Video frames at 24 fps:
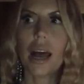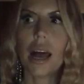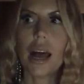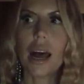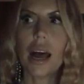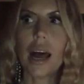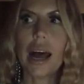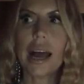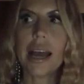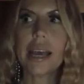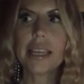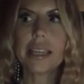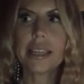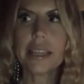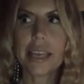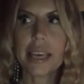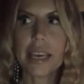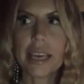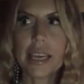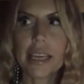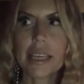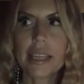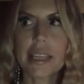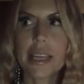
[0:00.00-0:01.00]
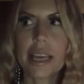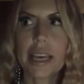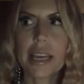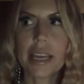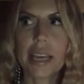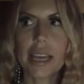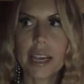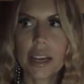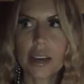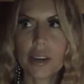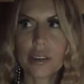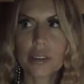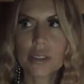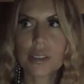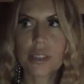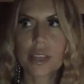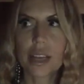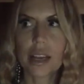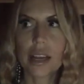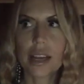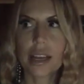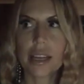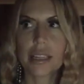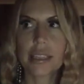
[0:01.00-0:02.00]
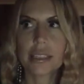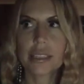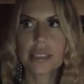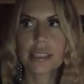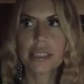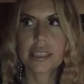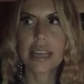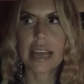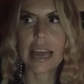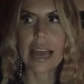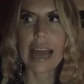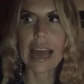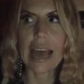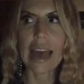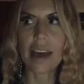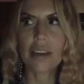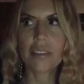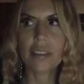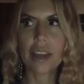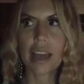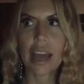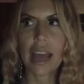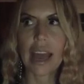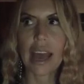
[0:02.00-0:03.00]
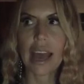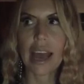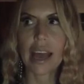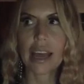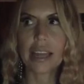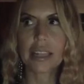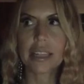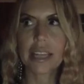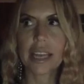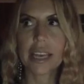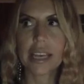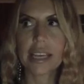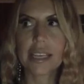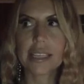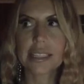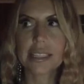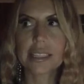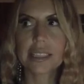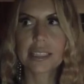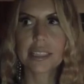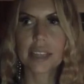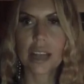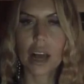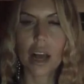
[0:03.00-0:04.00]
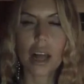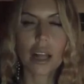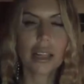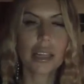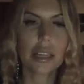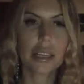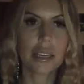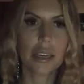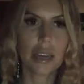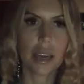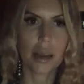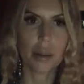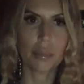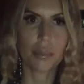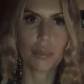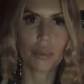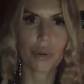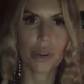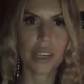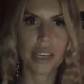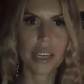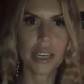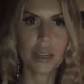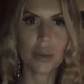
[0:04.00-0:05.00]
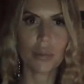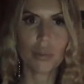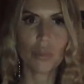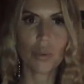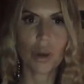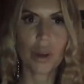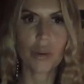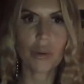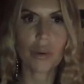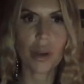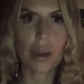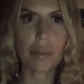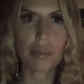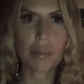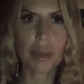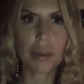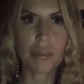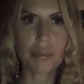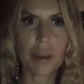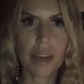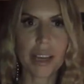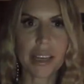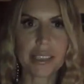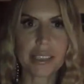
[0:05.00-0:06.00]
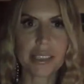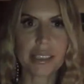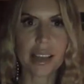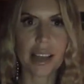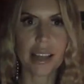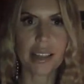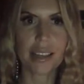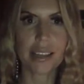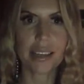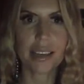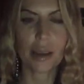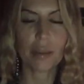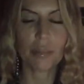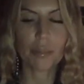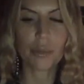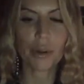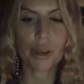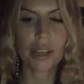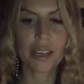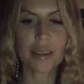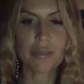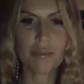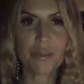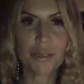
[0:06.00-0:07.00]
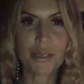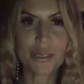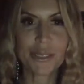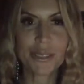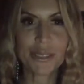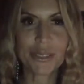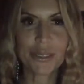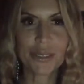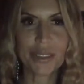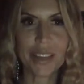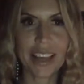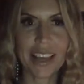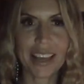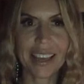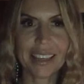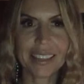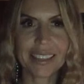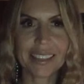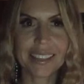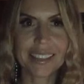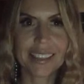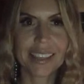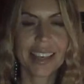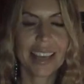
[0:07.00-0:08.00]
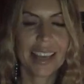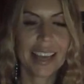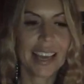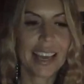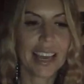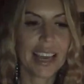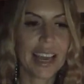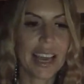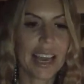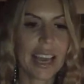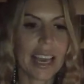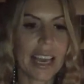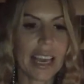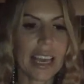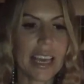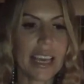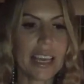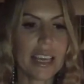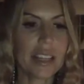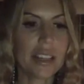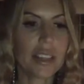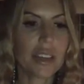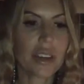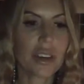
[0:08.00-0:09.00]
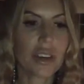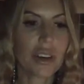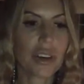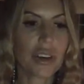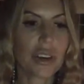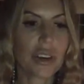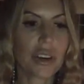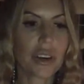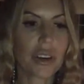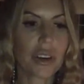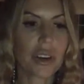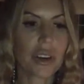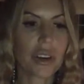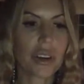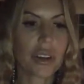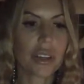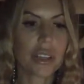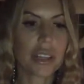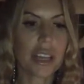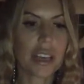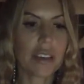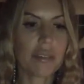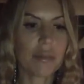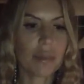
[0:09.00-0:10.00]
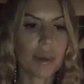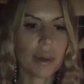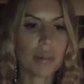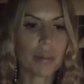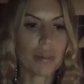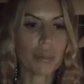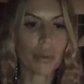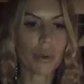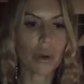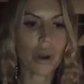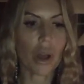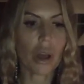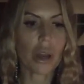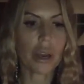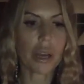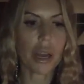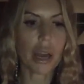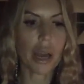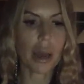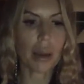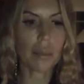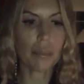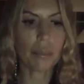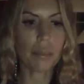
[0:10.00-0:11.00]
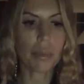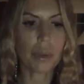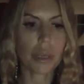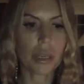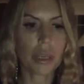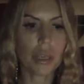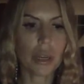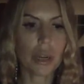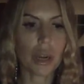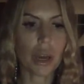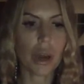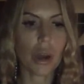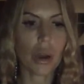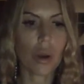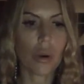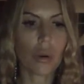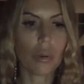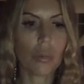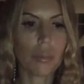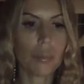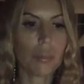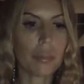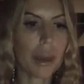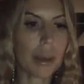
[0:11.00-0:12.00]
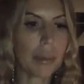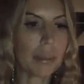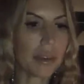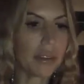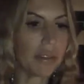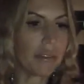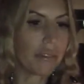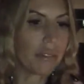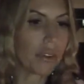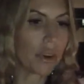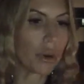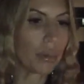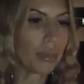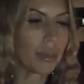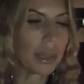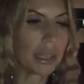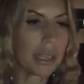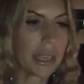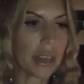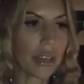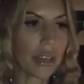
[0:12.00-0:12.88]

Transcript: I think that air signs that haven't had like a solid upbringing, and what do I mean by a solid upbringing? Well, two things. Either they've been brought up, you know, maybe verbally